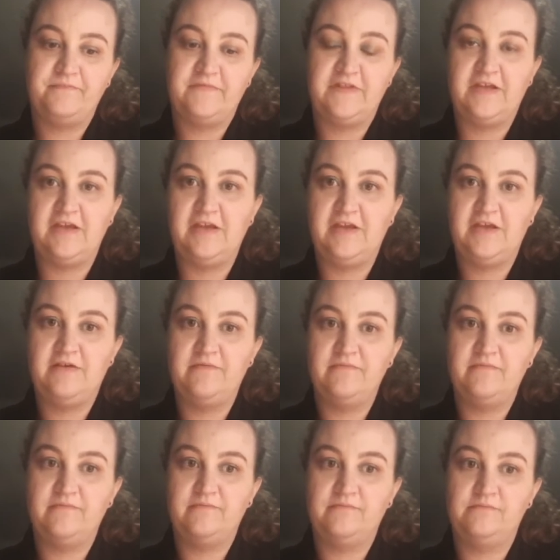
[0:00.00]
the
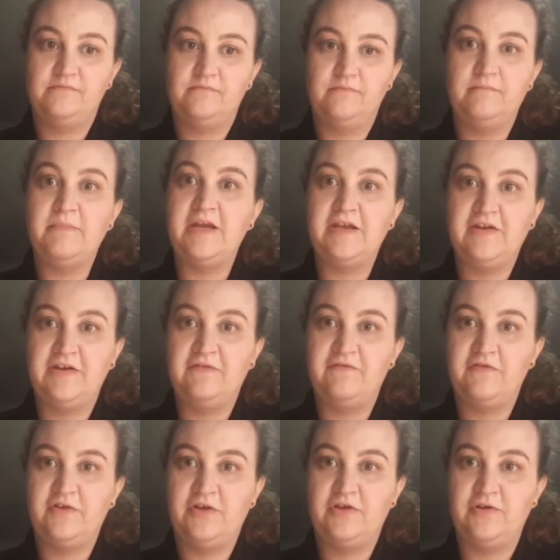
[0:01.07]
meaning
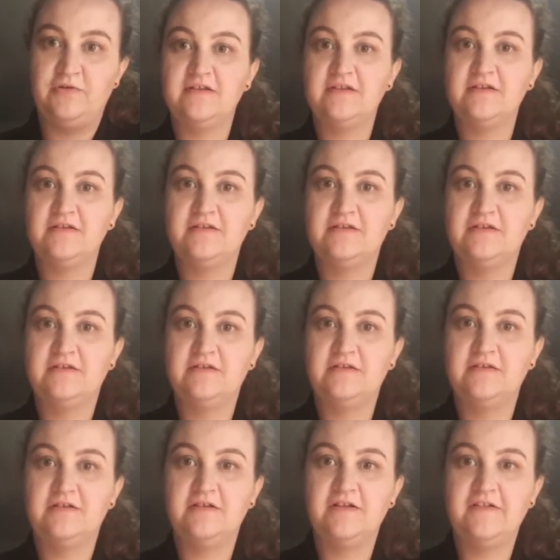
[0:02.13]
for you.
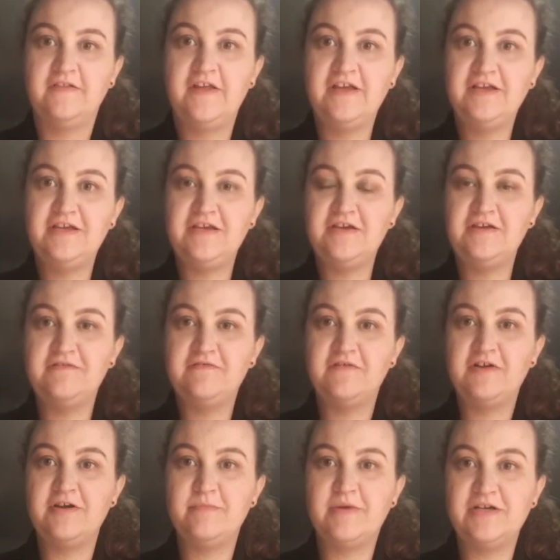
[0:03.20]
Thank you
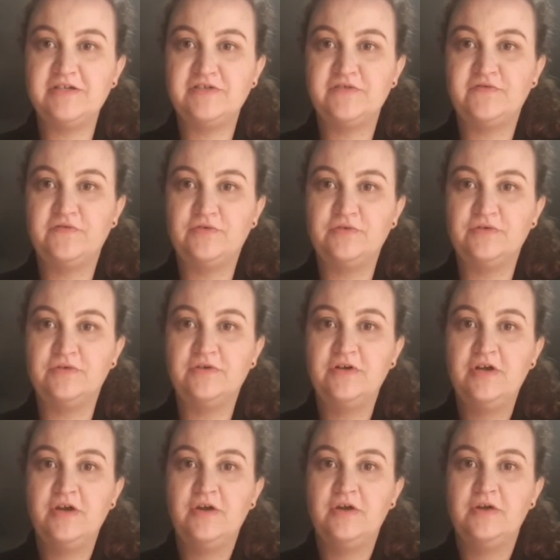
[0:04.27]
very much for
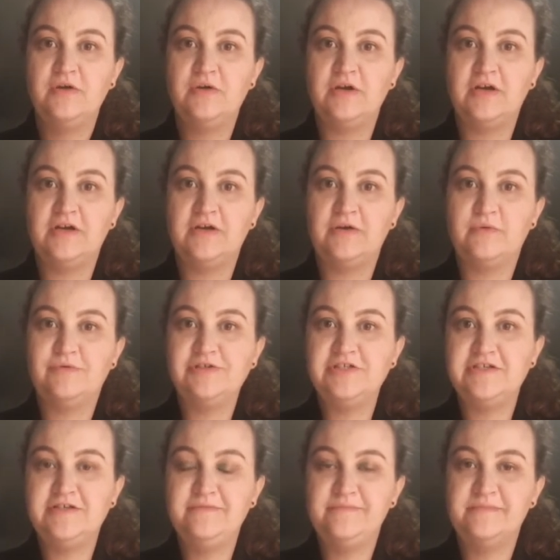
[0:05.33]

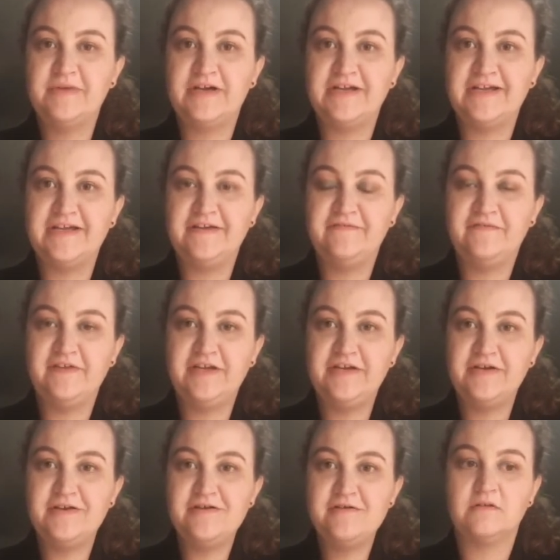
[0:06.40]
watching my
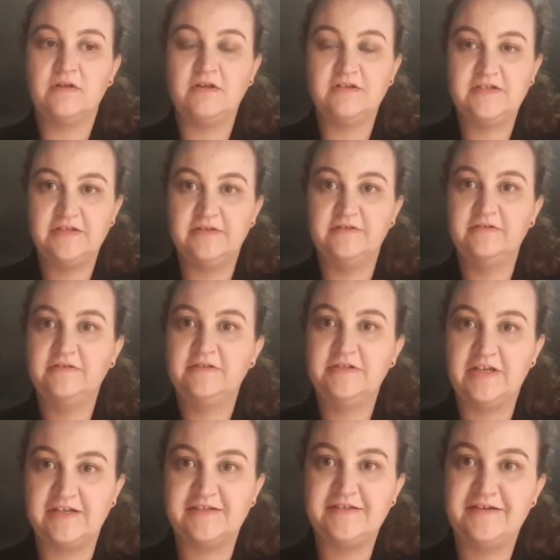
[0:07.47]
video. Until
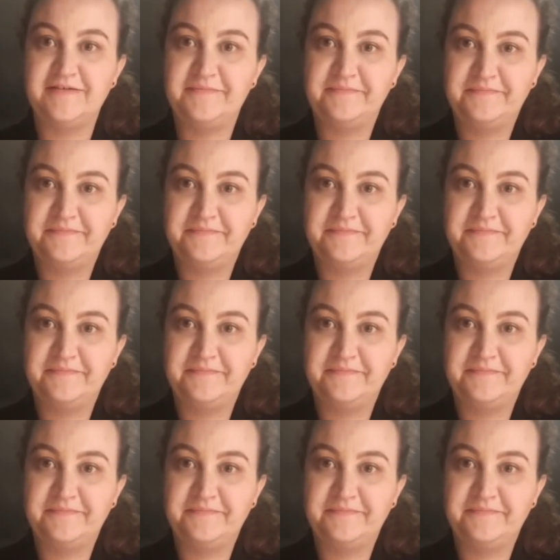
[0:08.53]
next time.